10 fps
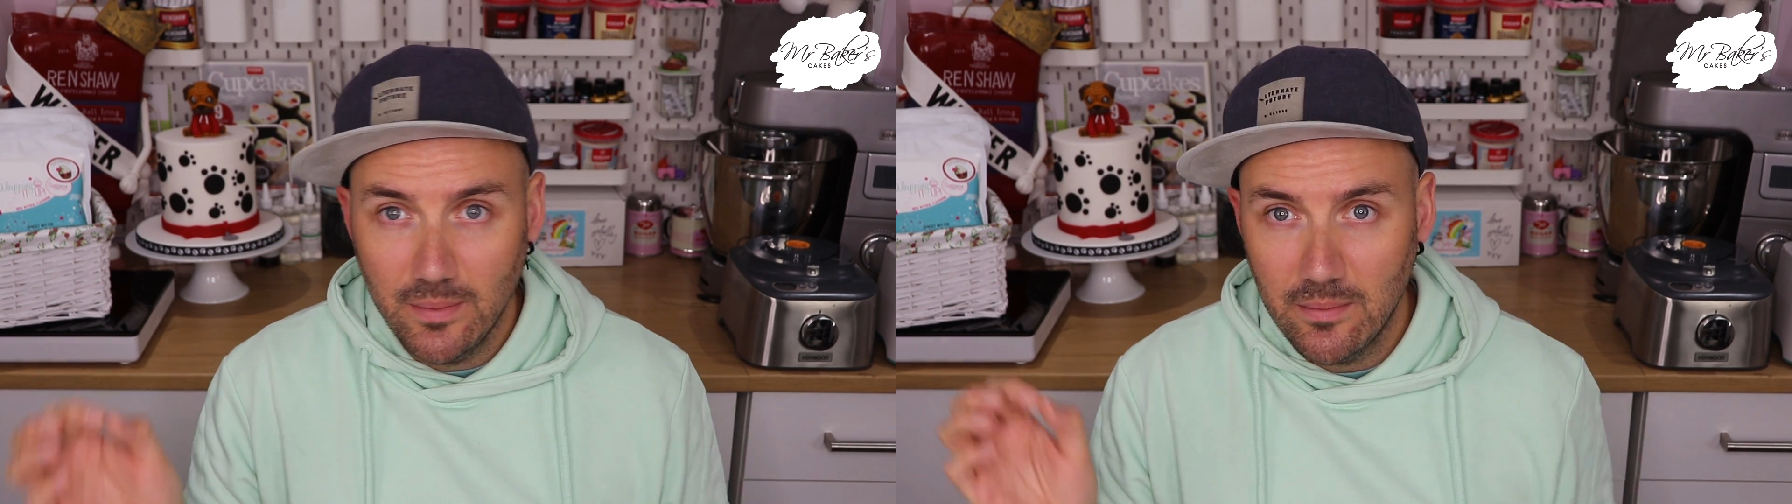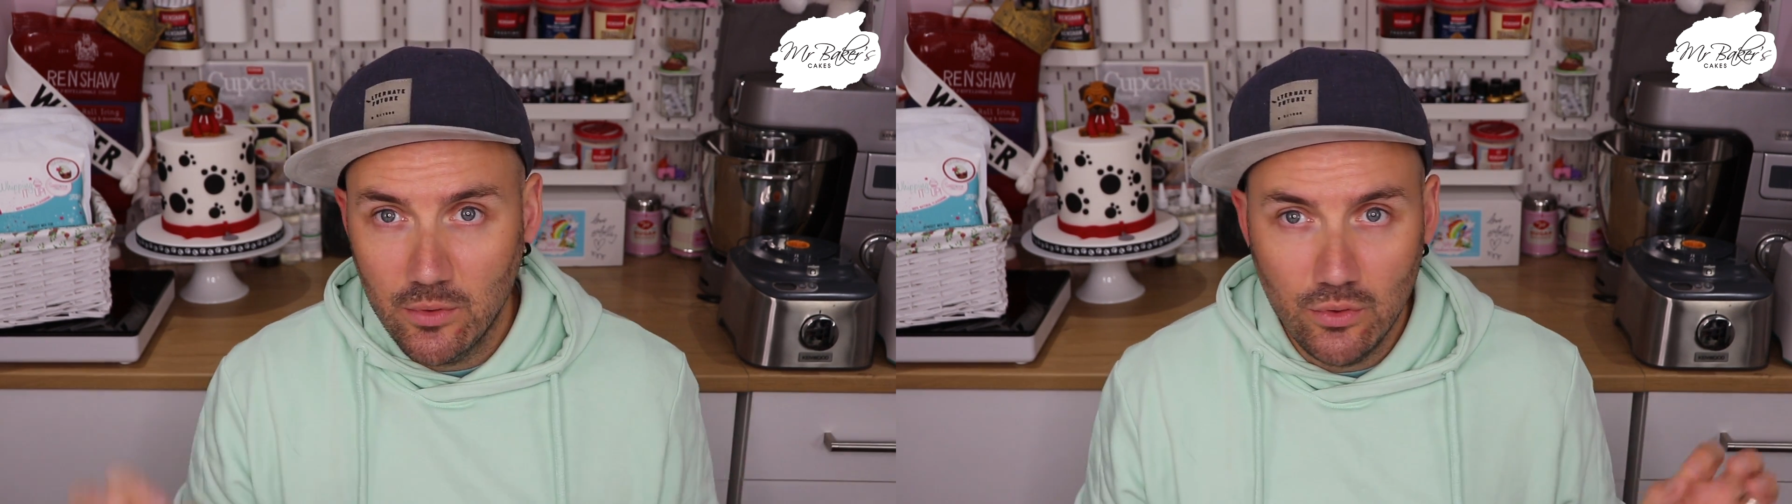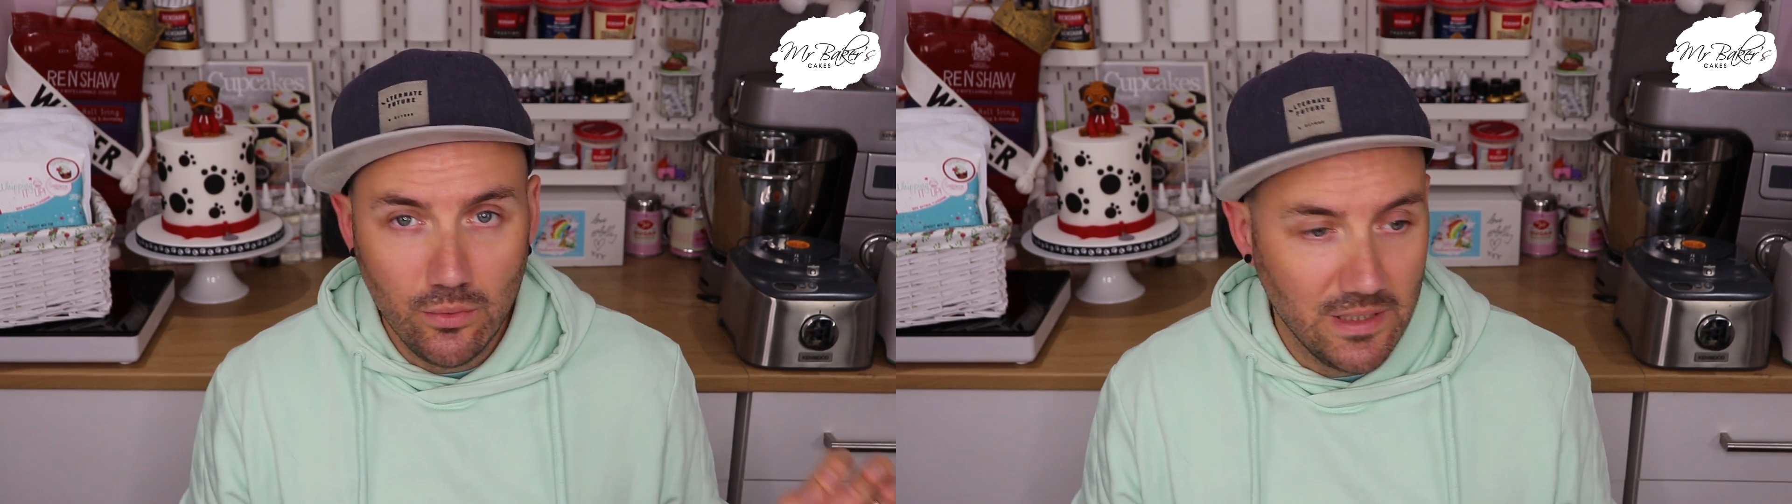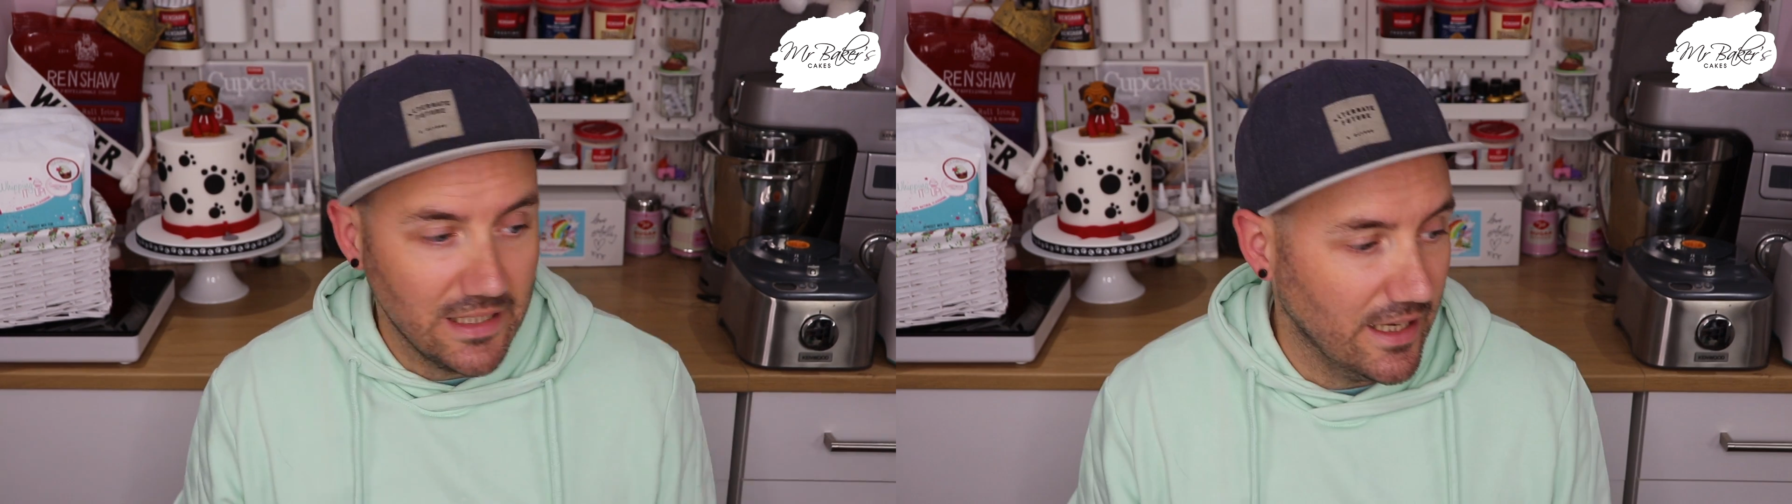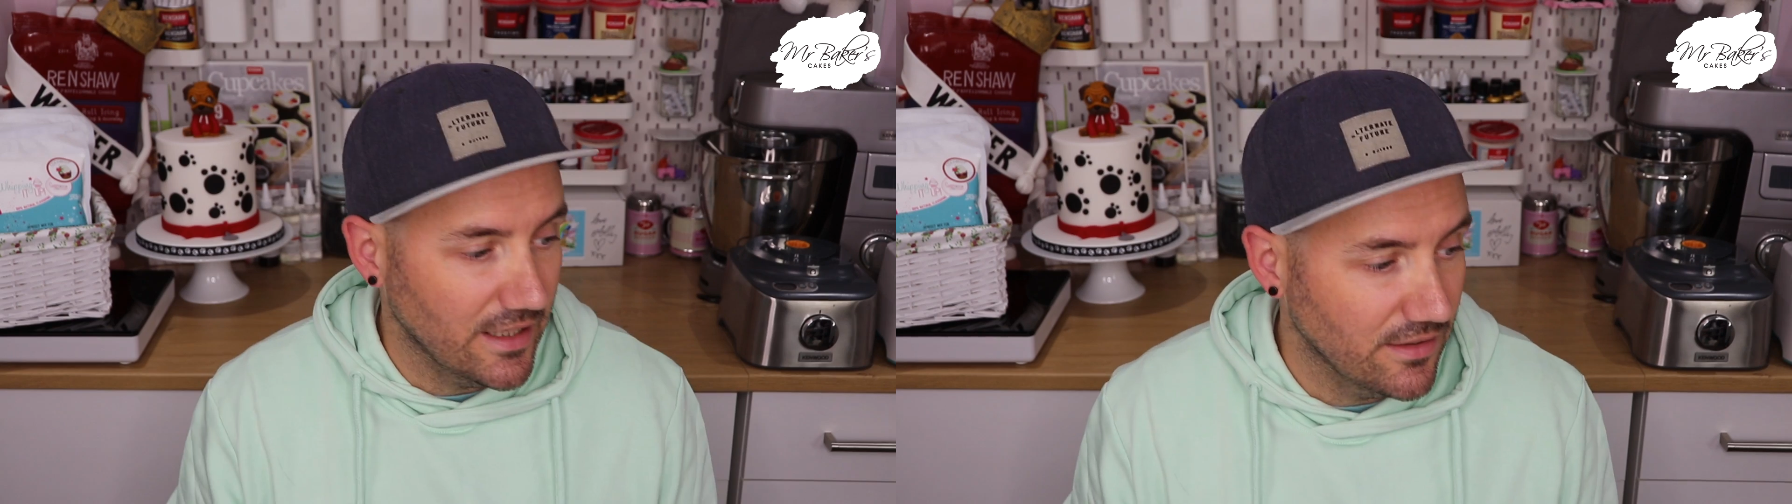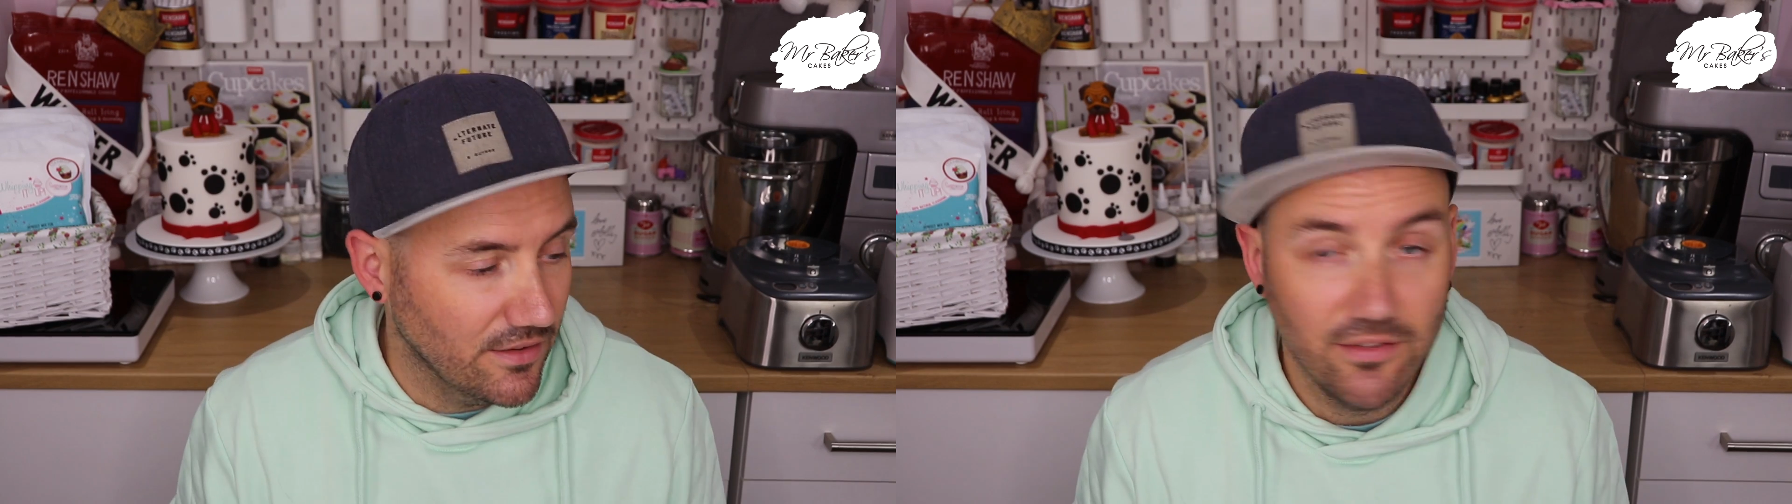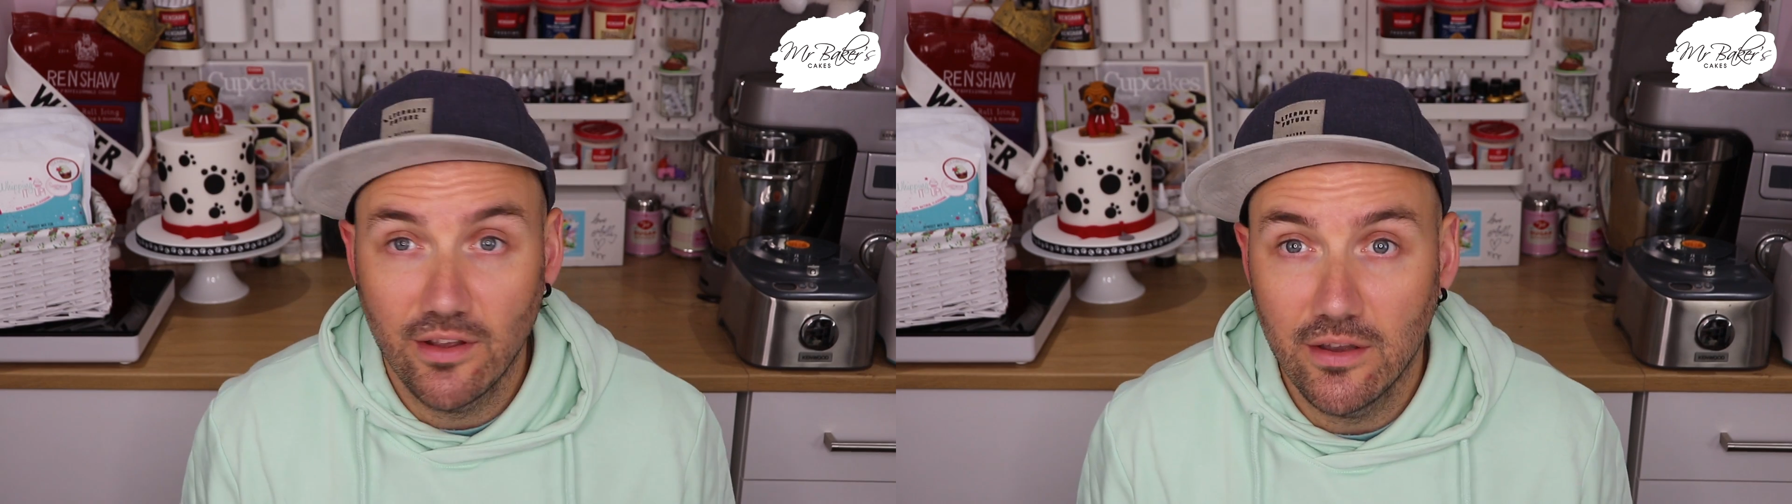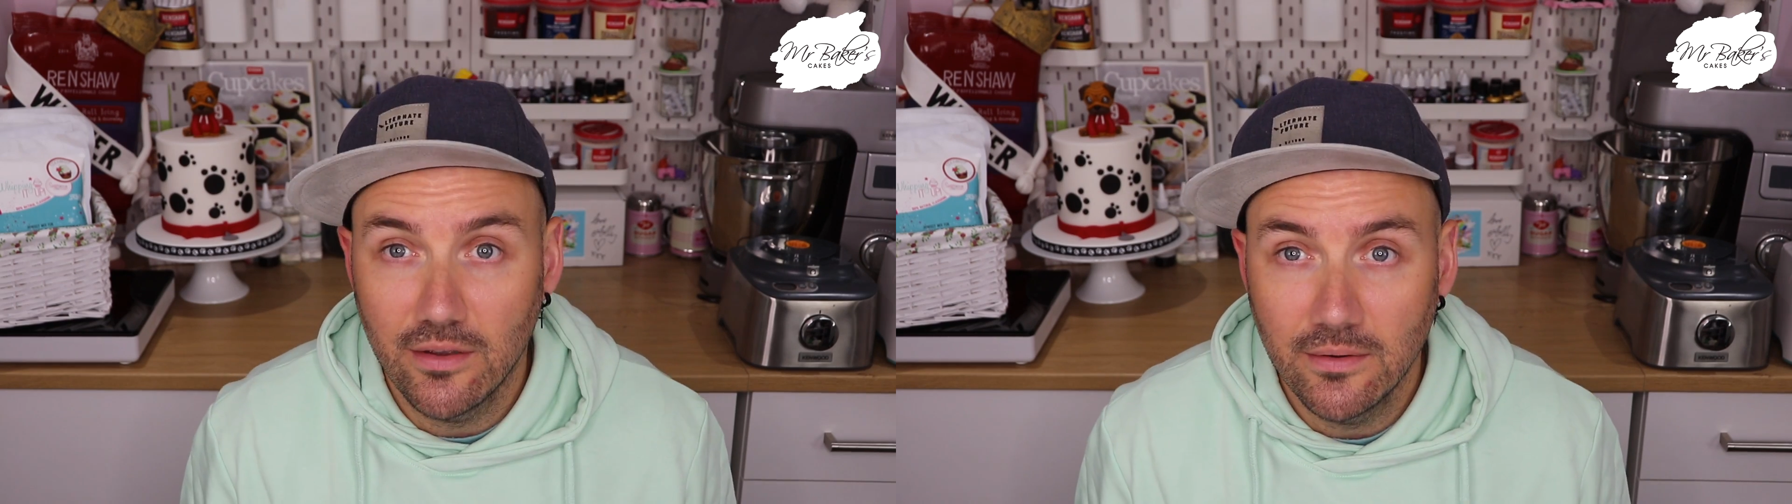bit more normal again.
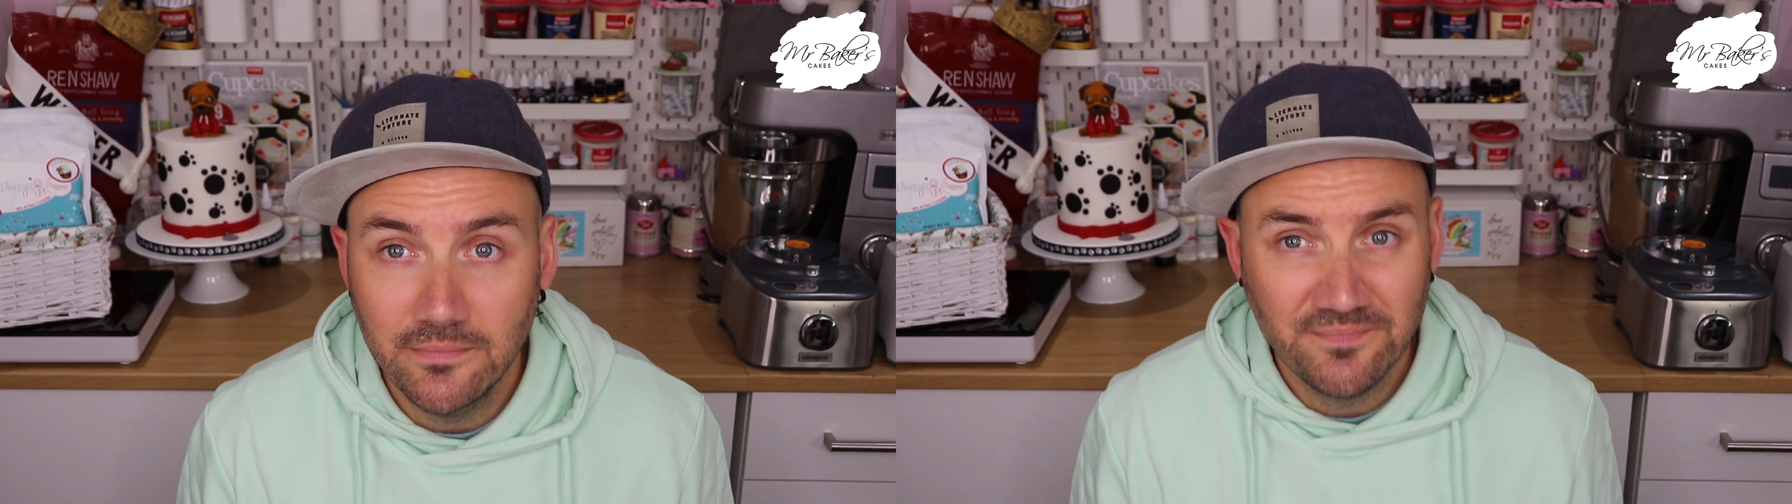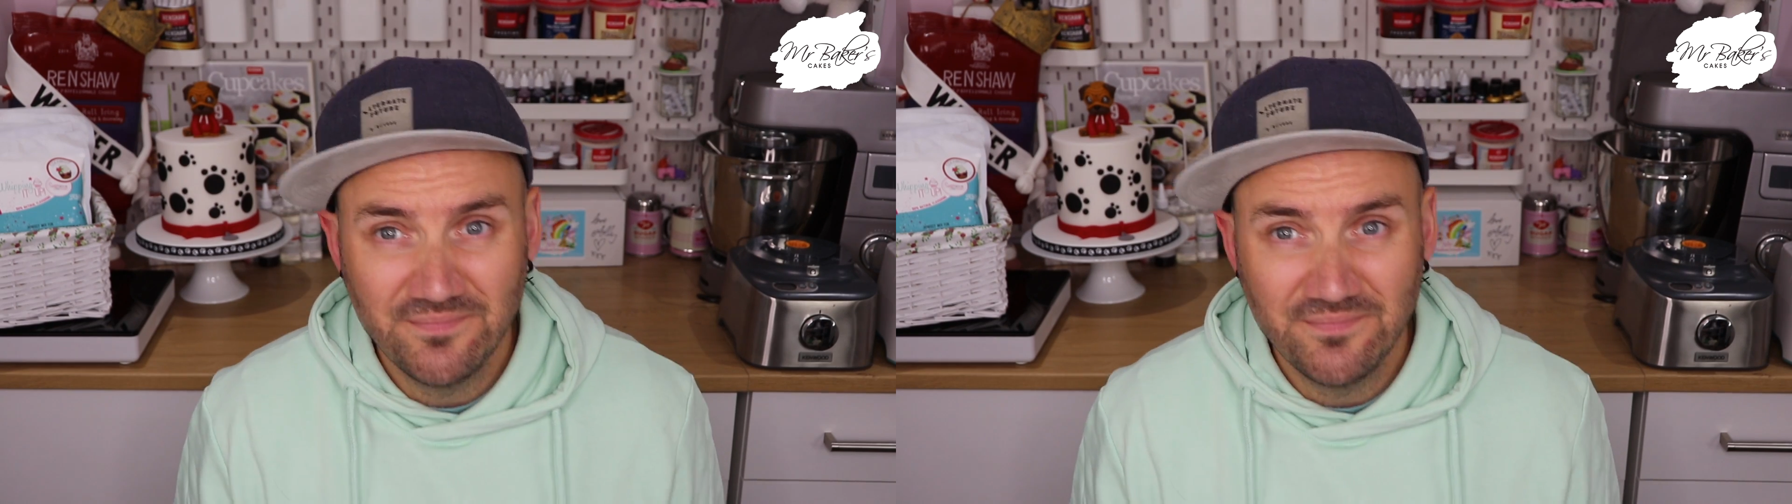So,